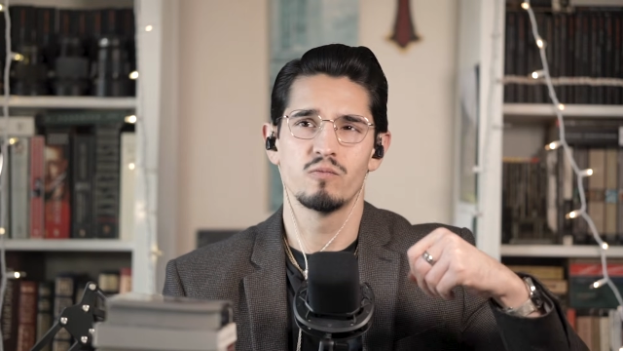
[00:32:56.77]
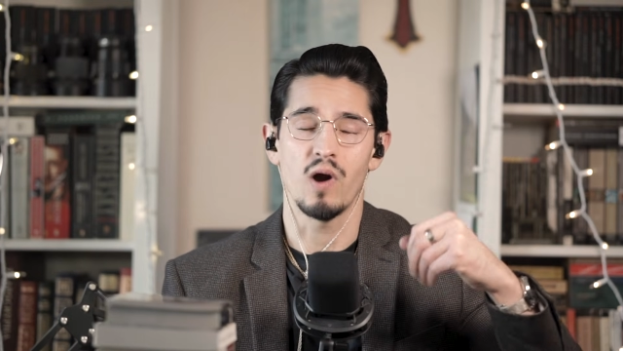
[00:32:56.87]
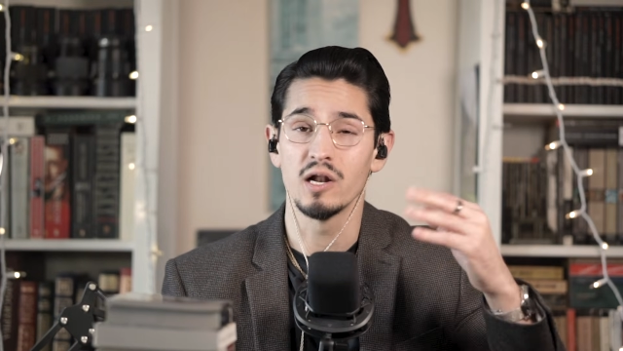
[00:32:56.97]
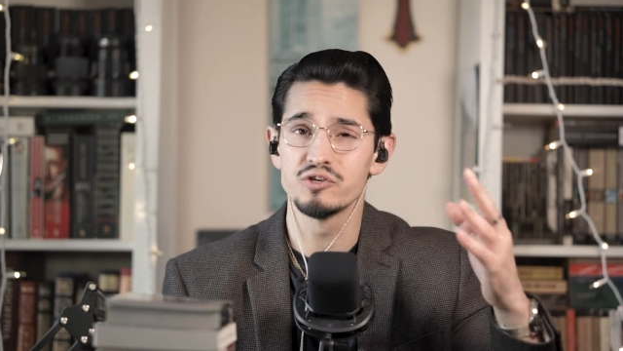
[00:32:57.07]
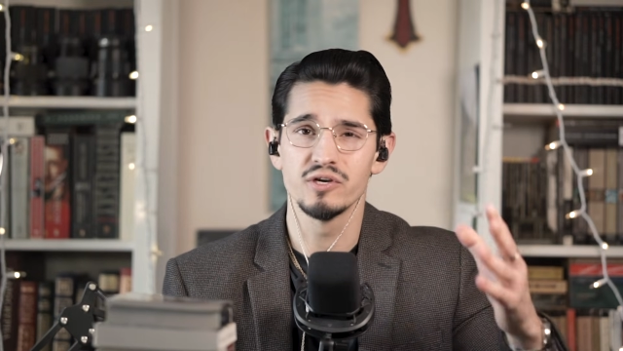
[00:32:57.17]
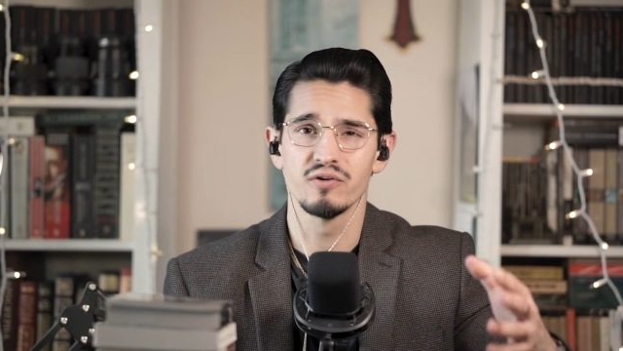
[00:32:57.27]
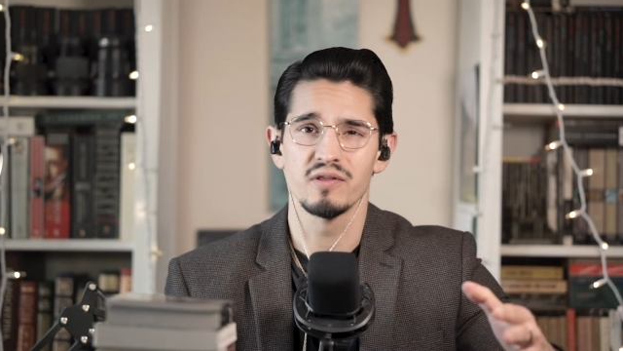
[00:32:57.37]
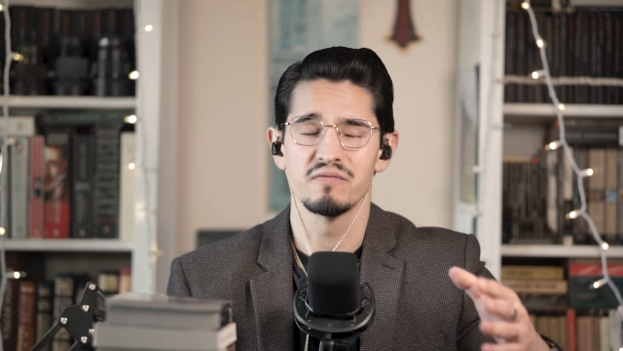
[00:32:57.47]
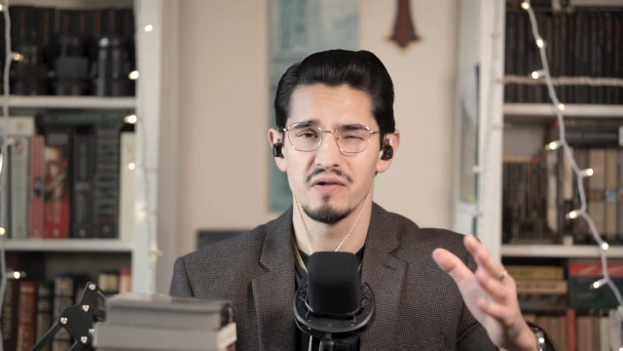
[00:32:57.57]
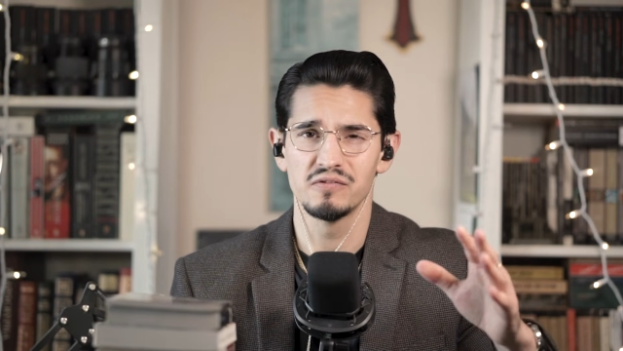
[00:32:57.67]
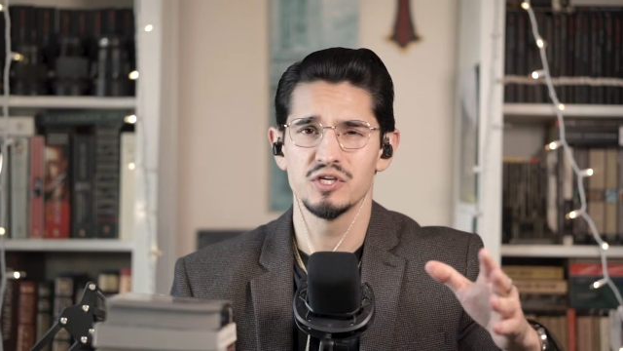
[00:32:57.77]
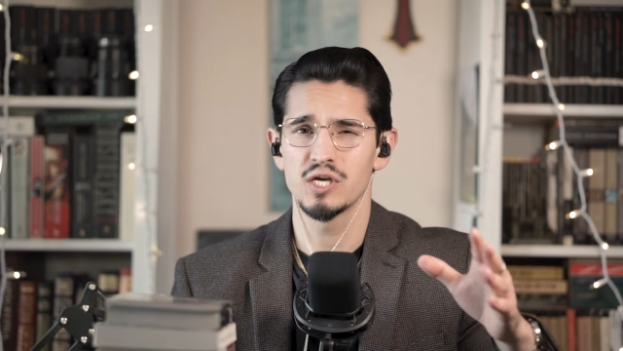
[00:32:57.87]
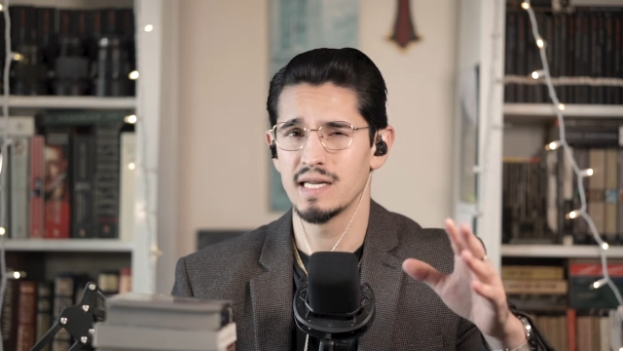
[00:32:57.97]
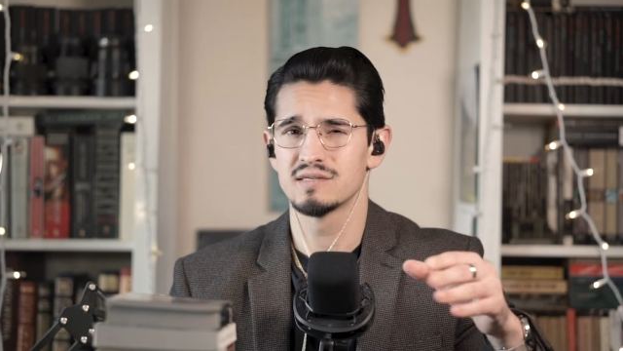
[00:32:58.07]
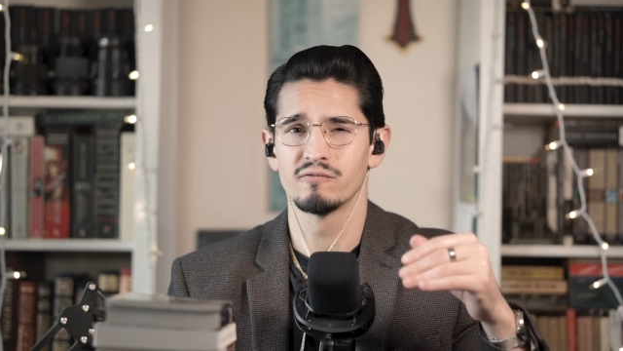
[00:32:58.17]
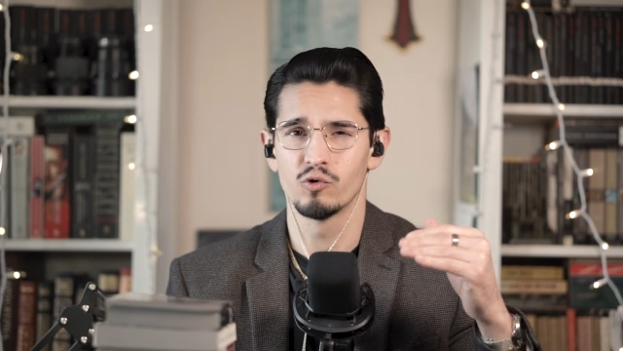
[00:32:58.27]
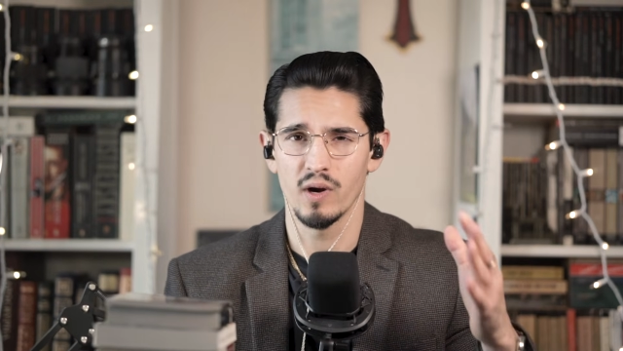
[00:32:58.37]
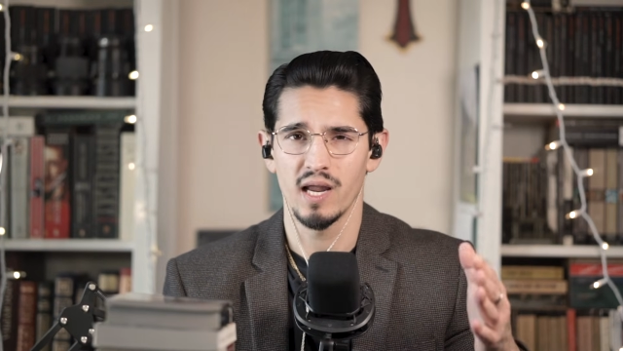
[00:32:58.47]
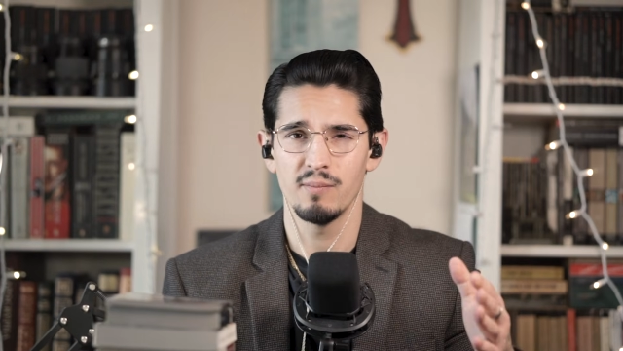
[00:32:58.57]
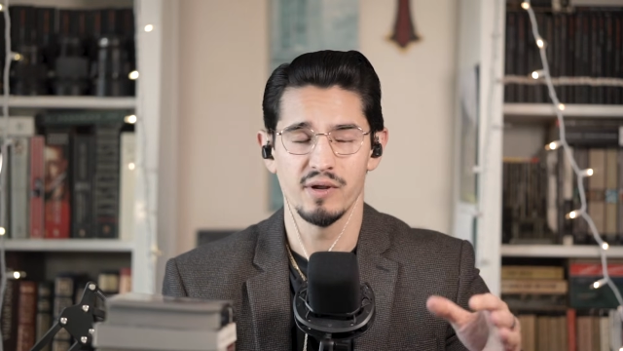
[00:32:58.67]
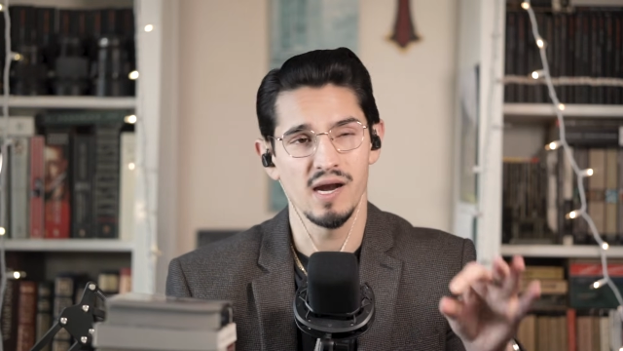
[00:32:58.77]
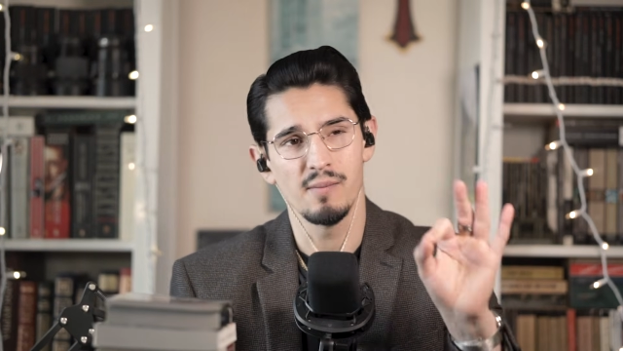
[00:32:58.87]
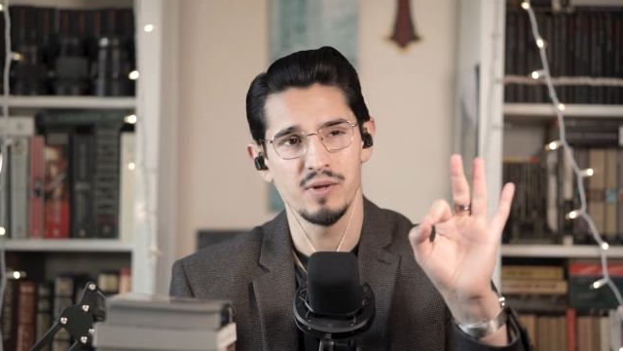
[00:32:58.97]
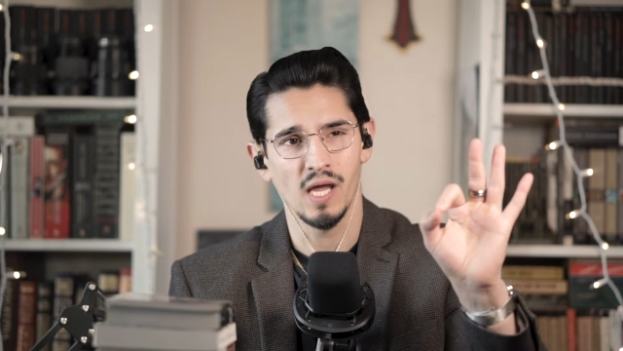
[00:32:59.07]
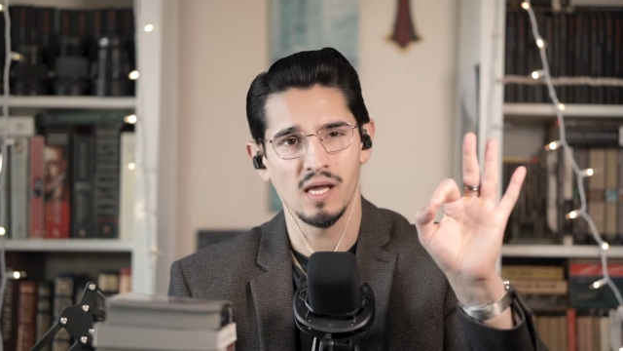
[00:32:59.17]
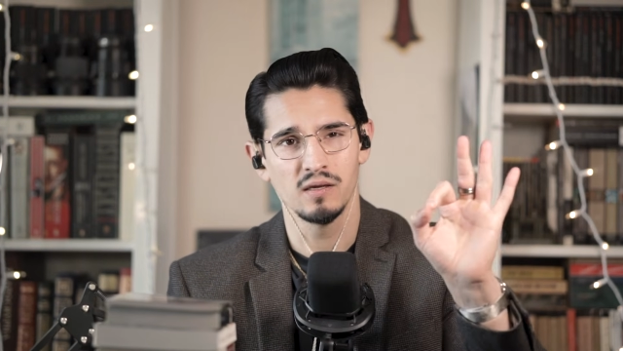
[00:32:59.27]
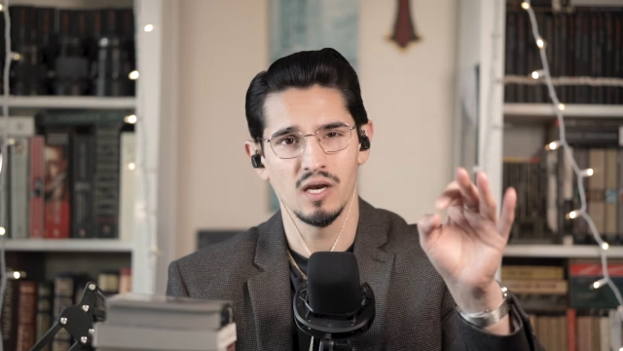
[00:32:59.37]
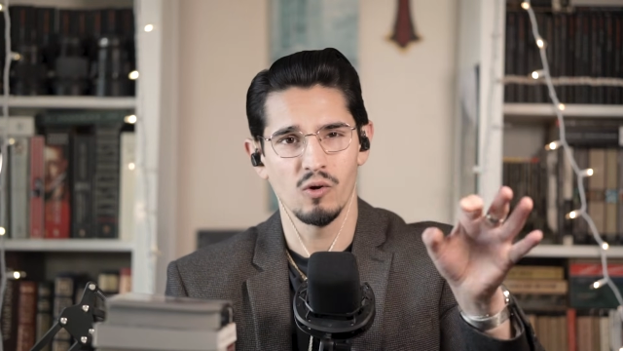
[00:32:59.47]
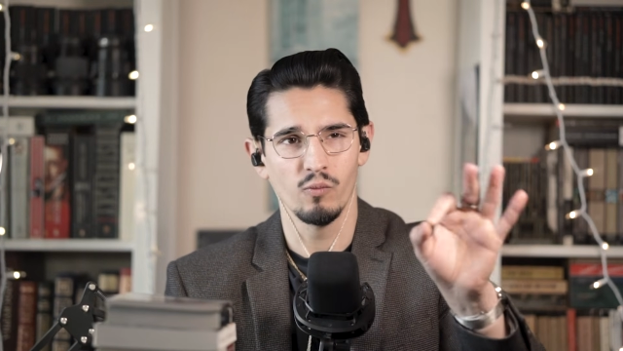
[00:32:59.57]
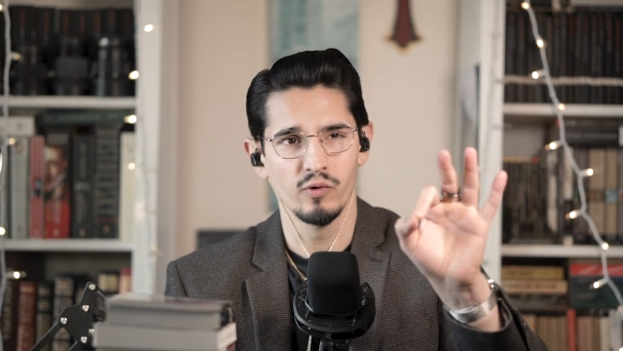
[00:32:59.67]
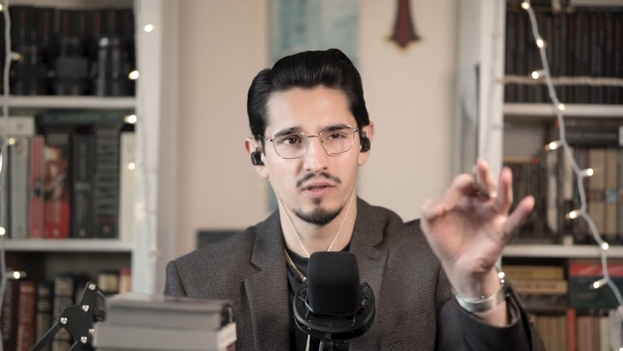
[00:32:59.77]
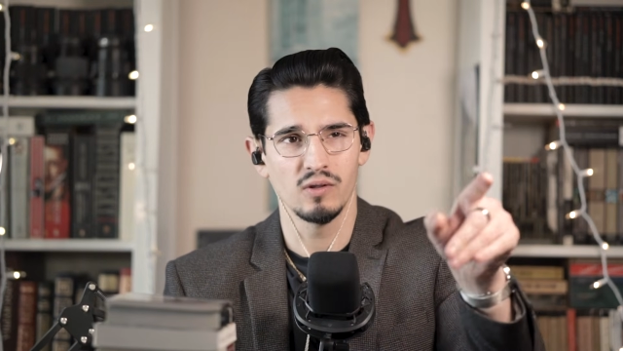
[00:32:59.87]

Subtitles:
raunchier than 50 Shades of Grey, but not being, with